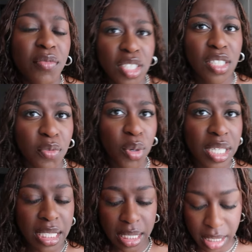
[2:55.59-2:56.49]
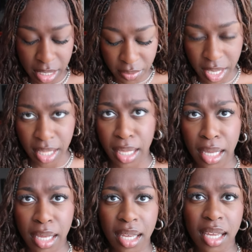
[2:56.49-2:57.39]
Virgin Voyages leaves at
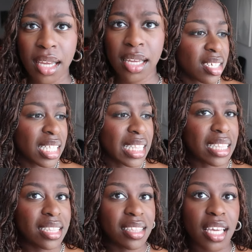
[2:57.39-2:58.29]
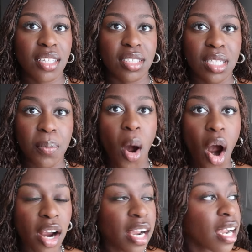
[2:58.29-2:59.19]
like, they
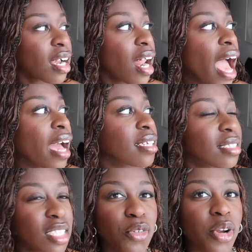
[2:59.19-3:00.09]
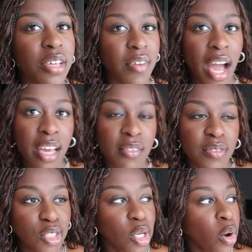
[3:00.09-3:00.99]
depart at 6.45.
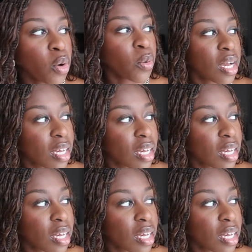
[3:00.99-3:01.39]
So